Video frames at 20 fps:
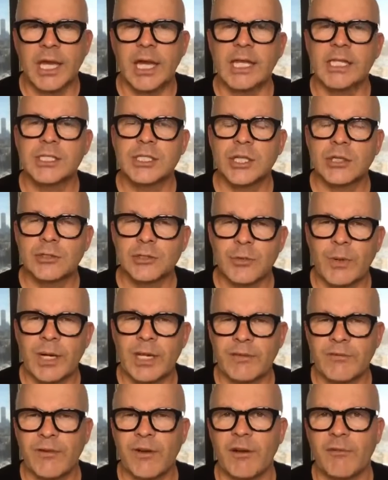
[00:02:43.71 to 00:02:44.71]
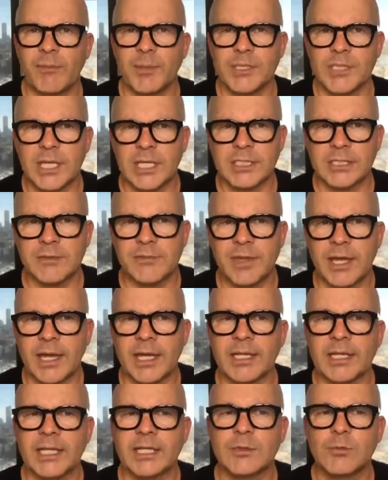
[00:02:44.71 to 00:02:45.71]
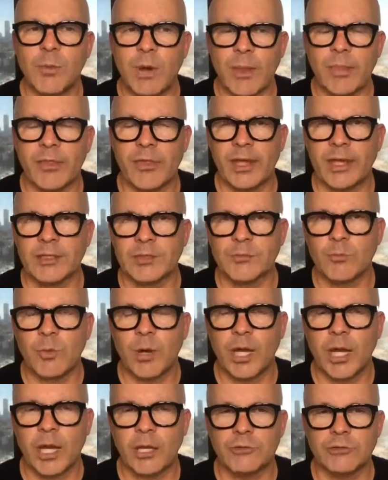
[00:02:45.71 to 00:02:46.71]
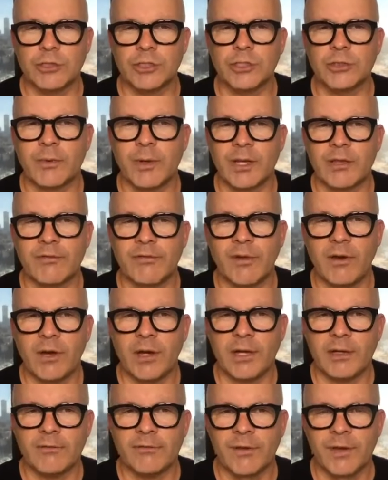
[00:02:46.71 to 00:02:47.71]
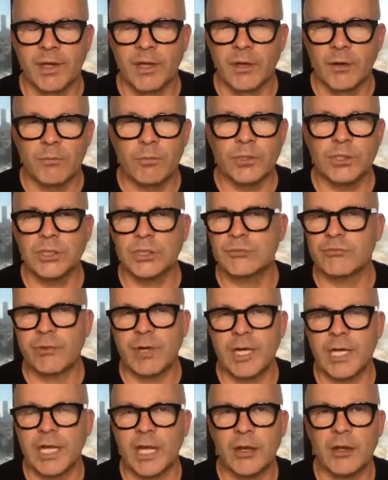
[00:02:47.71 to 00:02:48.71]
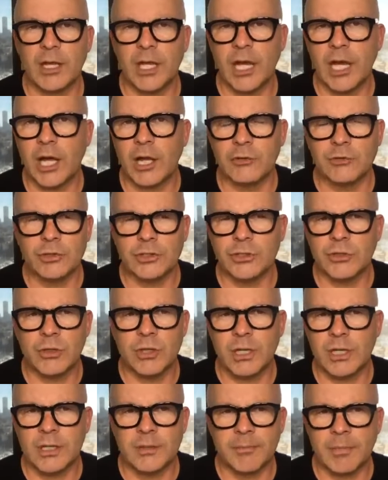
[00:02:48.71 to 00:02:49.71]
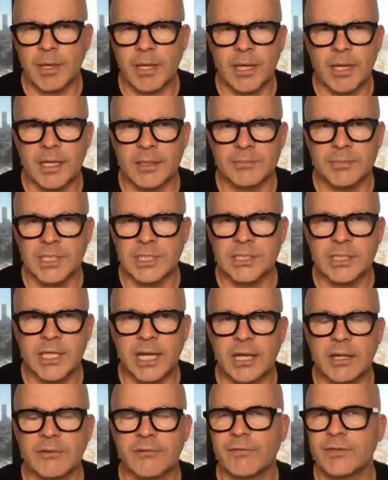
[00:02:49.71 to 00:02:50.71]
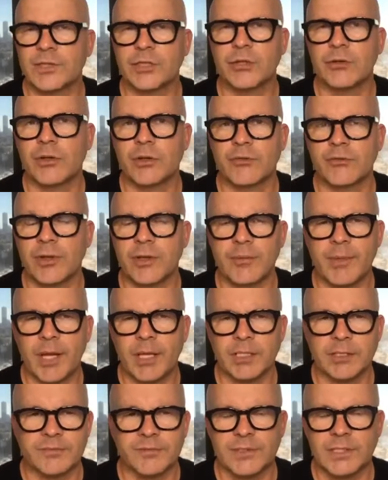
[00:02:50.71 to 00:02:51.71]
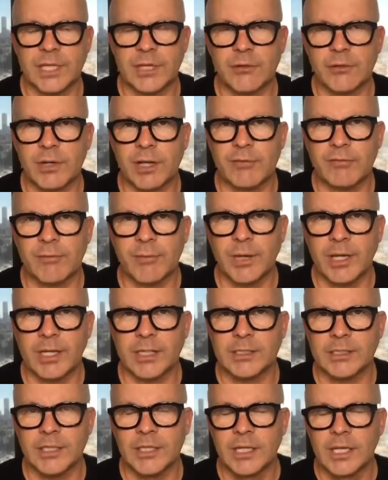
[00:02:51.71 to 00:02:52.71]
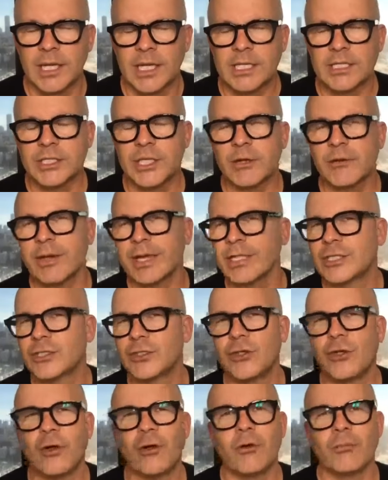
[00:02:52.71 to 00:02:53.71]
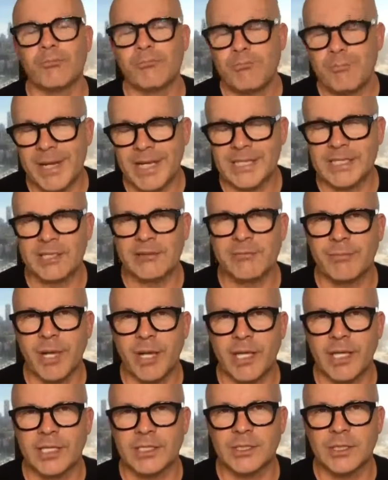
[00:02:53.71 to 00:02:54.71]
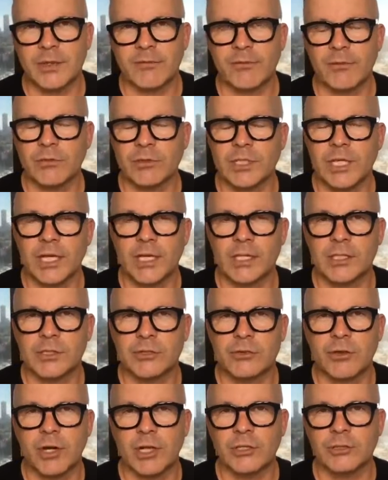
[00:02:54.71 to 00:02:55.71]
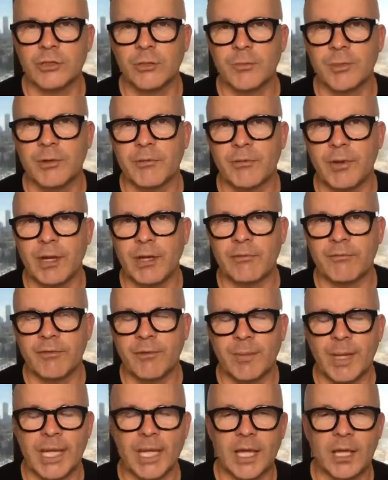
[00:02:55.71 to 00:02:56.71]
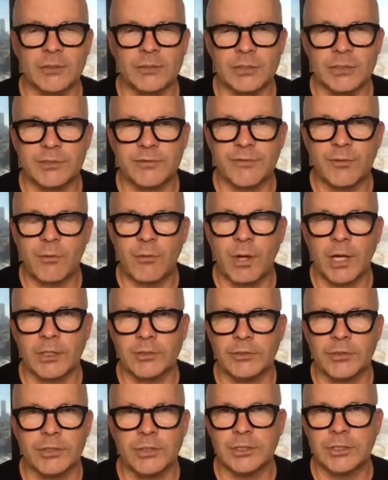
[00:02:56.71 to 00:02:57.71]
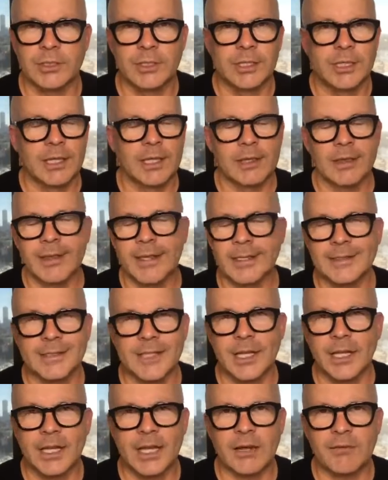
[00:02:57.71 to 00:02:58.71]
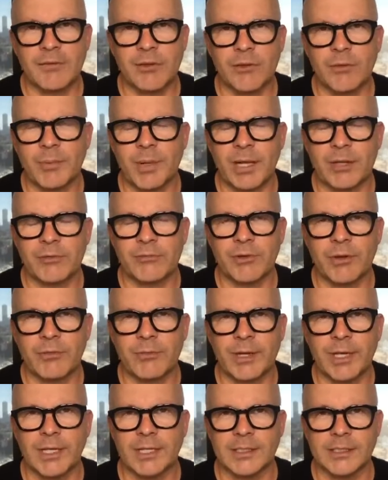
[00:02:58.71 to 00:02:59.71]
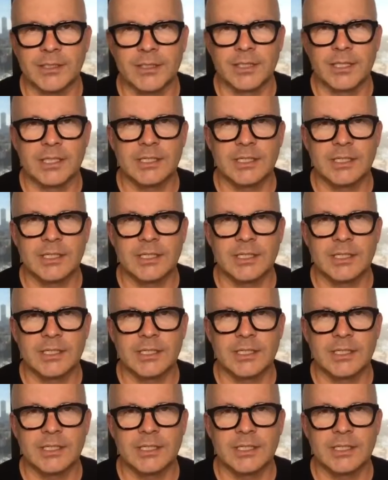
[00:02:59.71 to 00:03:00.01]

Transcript: And so 25% of that is 1,125, which is really only a $100 um, discount for two to three months, for 10 or 11 weeks. So it's not massive money. So if your tenant's trying to drop your rent from 800 to 400, that's going to cover you about three weeks.